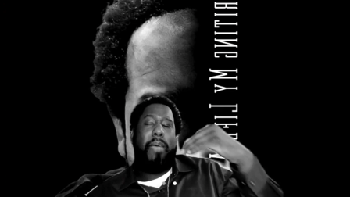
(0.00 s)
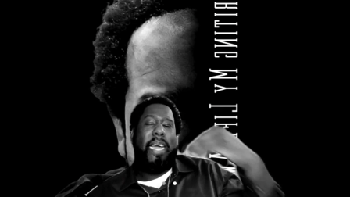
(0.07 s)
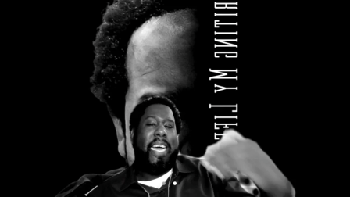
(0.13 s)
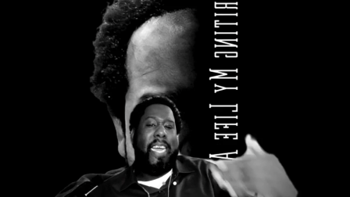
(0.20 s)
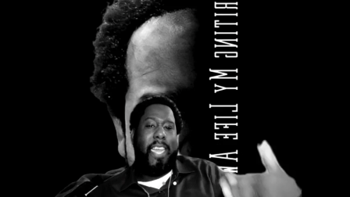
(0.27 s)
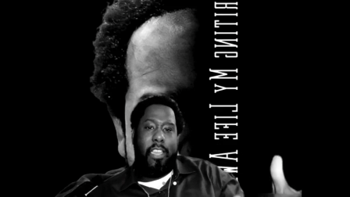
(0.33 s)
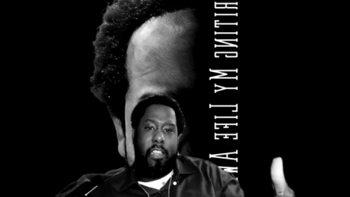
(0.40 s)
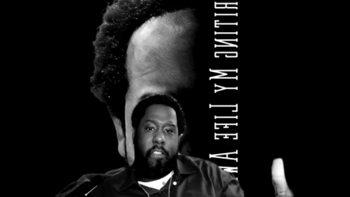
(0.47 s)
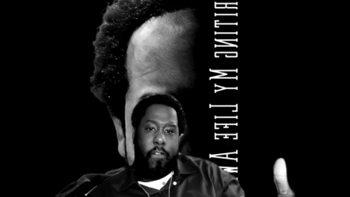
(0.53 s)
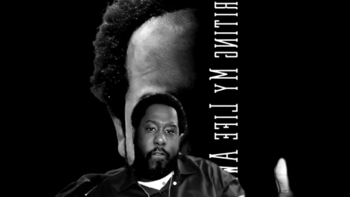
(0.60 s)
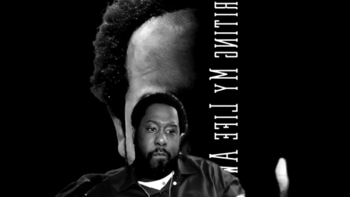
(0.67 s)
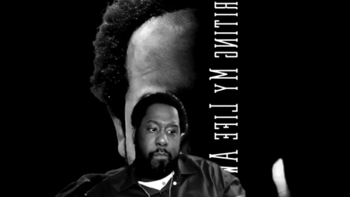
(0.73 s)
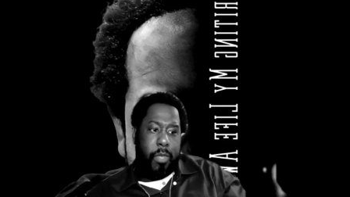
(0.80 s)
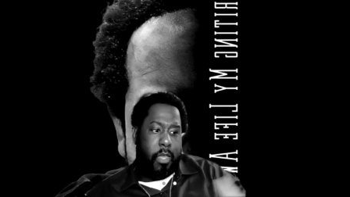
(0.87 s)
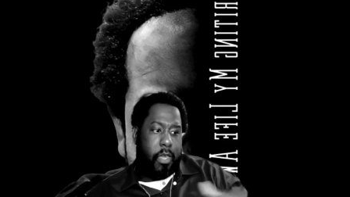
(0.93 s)
package
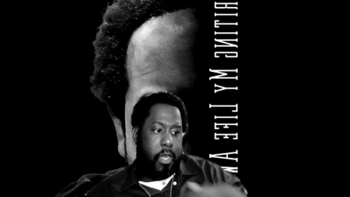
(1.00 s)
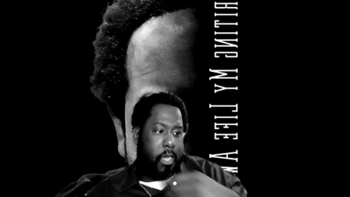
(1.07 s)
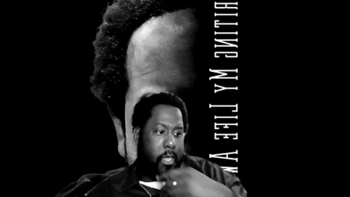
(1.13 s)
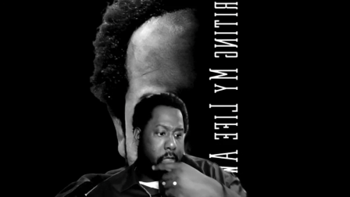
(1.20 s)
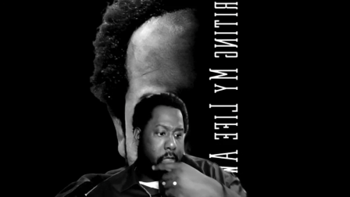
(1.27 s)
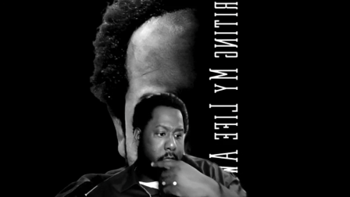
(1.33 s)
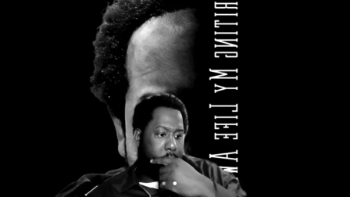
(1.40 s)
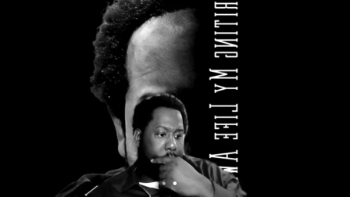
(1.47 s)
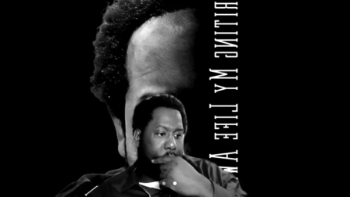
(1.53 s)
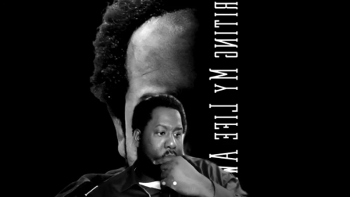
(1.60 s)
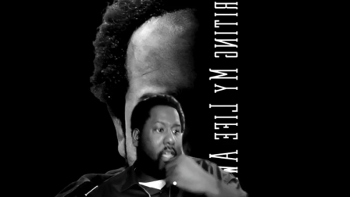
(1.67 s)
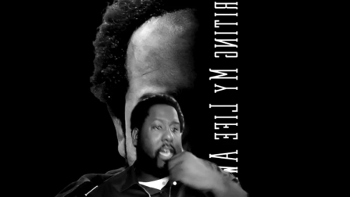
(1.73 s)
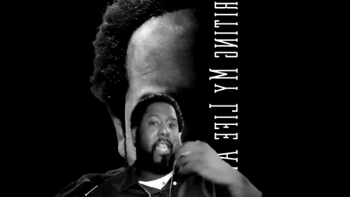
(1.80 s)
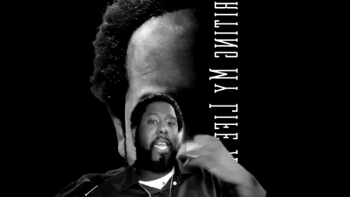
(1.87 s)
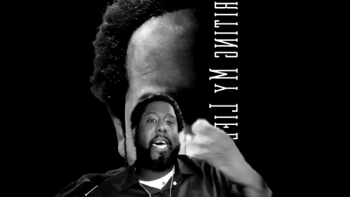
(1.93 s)
for me, because
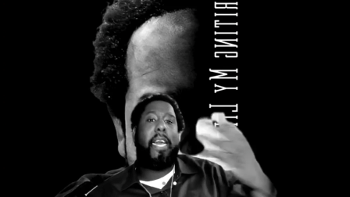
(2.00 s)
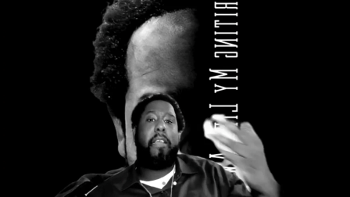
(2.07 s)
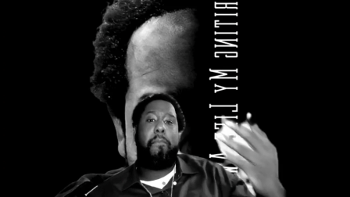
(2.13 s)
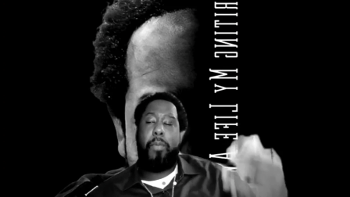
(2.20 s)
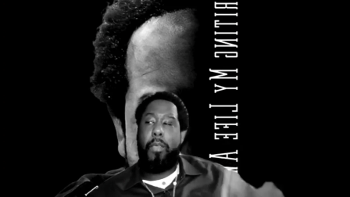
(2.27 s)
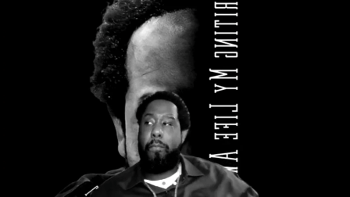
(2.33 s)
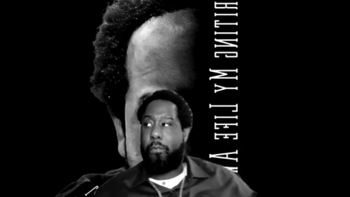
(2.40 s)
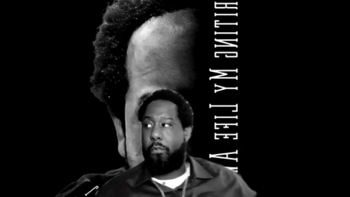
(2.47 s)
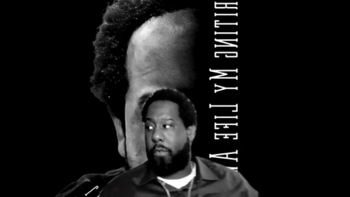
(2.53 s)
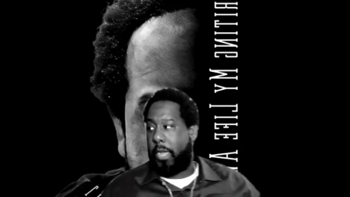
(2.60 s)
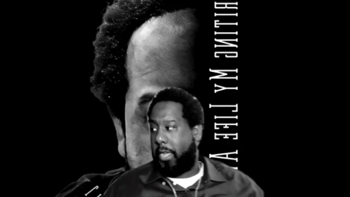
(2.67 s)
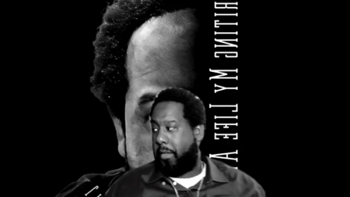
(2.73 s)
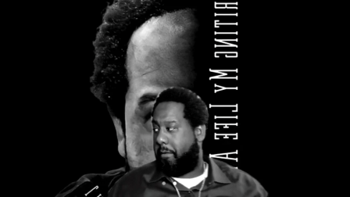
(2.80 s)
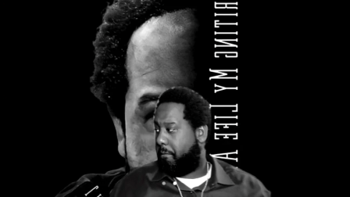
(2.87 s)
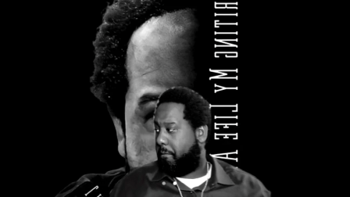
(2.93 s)
a lot of people,
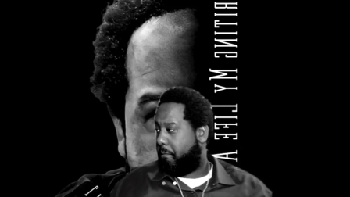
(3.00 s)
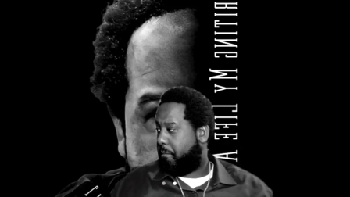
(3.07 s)
right,